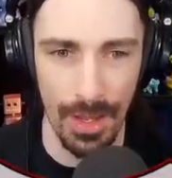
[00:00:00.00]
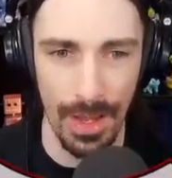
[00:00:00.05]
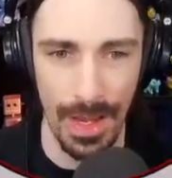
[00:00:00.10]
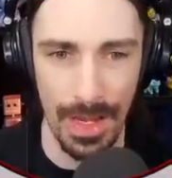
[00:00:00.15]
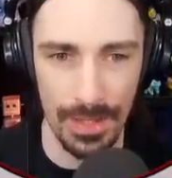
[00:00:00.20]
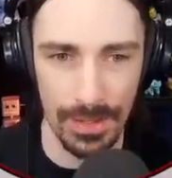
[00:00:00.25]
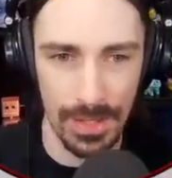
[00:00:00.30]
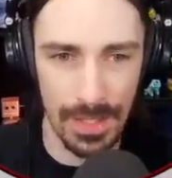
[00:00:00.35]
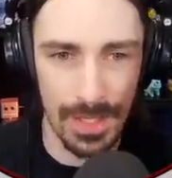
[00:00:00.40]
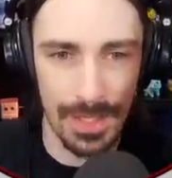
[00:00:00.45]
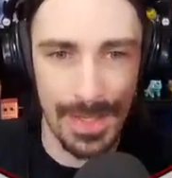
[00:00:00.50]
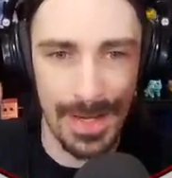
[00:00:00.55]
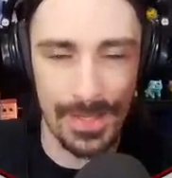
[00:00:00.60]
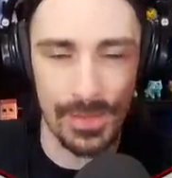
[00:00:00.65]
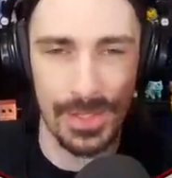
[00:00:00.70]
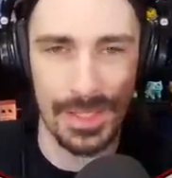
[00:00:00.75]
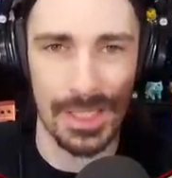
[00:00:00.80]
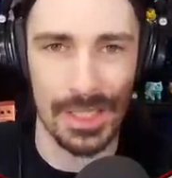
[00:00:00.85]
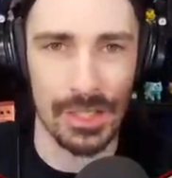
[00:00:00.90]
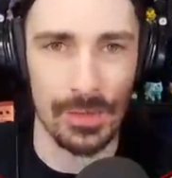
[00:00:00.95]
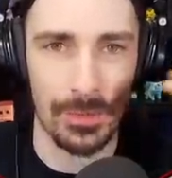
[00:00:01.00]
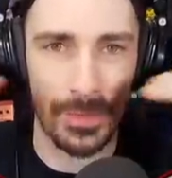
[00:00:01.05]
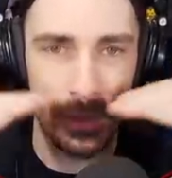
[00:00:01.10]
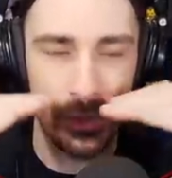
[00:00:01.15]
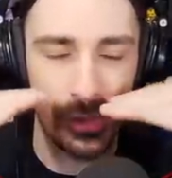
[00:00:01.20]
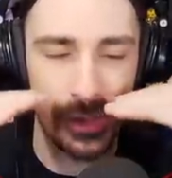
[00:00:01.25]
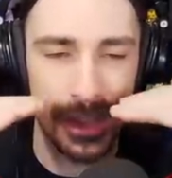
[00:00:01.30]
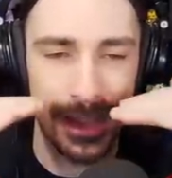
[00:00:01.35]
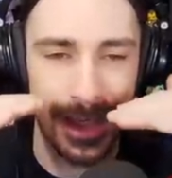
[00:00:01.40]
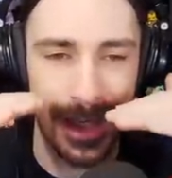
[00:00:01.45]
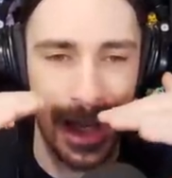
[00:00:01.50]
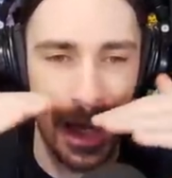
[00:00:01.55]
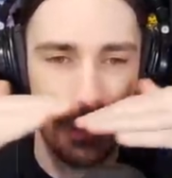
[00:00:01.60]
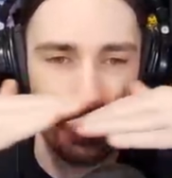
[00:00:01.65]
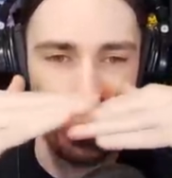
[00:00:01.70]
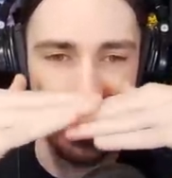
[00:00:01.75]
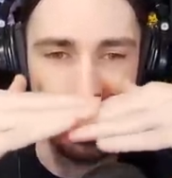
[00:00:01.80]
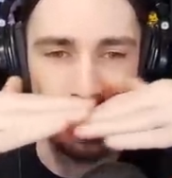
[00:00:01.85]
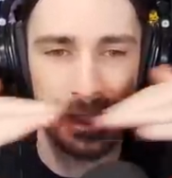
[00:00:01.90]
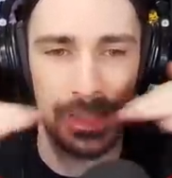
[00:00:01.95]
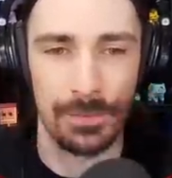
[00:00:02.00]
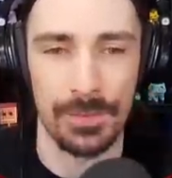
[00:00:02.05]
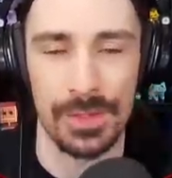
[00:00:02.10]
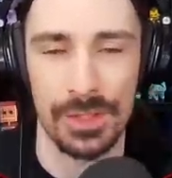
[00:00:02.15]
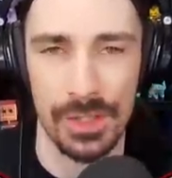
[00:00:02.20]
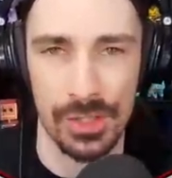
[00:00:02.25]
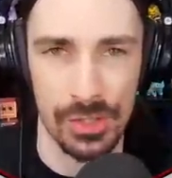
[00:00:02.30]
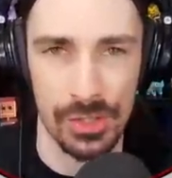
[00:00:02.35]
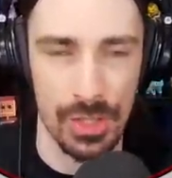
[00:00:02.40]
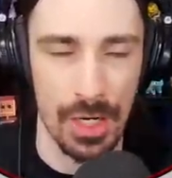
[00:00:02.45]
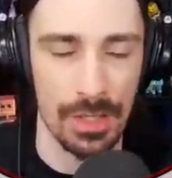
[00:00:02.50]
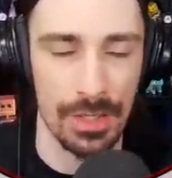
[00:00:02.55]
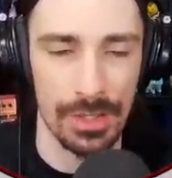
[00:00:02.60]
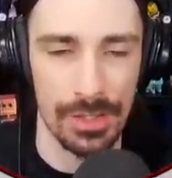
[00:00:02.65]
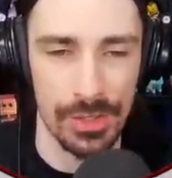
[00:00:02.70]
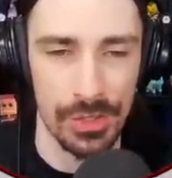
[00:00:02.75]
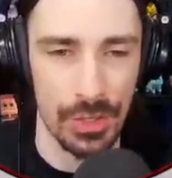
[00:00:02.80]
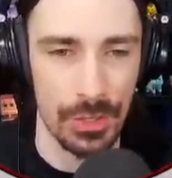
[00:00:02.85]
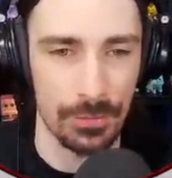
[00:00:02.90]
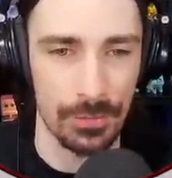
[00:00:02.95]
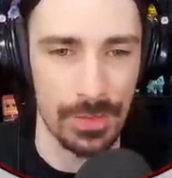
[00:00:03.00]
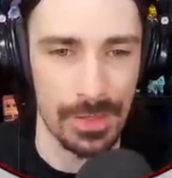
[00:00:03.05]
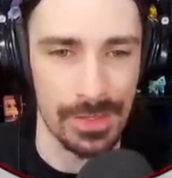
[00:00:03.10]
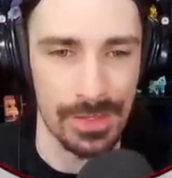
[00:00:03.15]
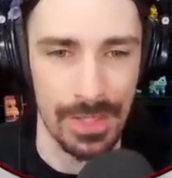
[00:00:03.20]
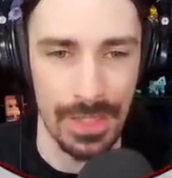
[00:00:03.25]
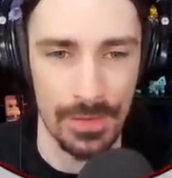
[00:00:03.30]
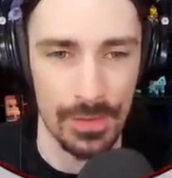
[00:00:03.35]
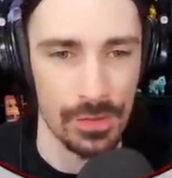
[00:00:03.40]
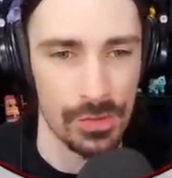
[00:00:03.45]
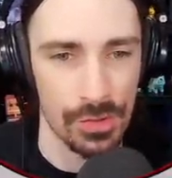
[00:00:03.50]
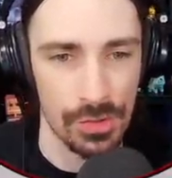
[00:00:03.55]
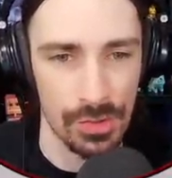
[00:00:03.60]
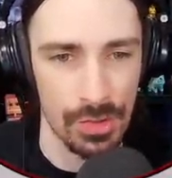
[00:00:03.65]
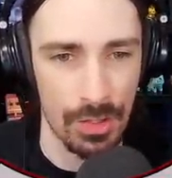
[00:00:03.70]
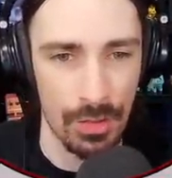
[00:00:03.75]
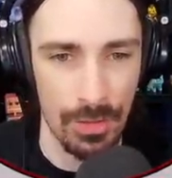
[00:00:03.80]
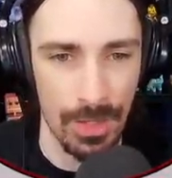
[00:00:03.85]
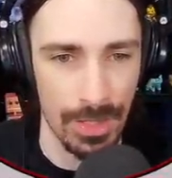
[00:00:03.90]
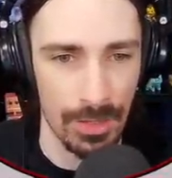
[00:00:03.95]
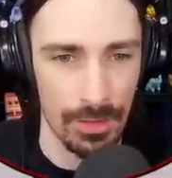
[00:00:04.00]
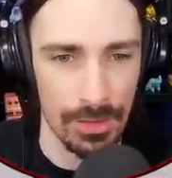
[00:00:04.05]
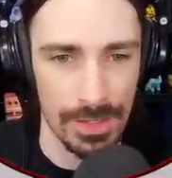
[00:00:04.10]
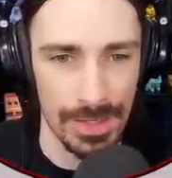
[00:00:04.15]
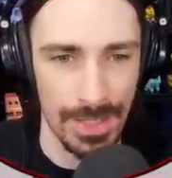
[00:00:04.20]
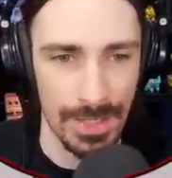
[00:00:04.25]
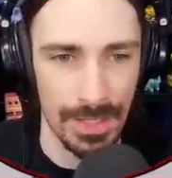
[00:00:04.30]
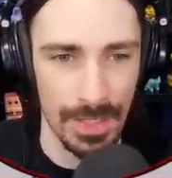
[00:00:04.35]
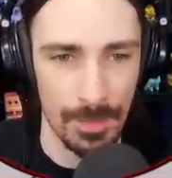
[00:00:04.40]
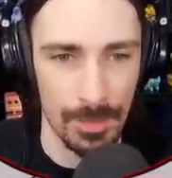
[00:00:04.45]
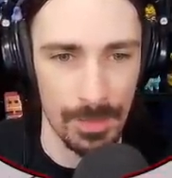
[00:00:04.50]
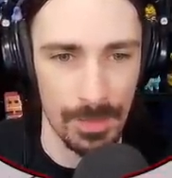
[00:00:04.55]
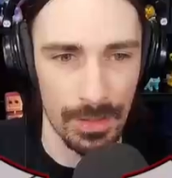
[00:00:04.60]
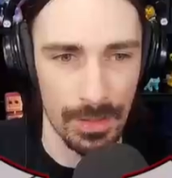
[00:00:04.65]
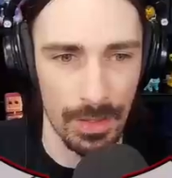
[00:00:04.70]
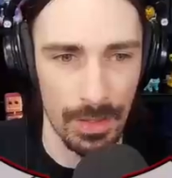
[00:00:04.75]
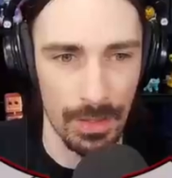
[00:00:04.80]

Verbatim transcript: I think it actually just fills the gap as if it's a solid surface and there's no aerodynamic...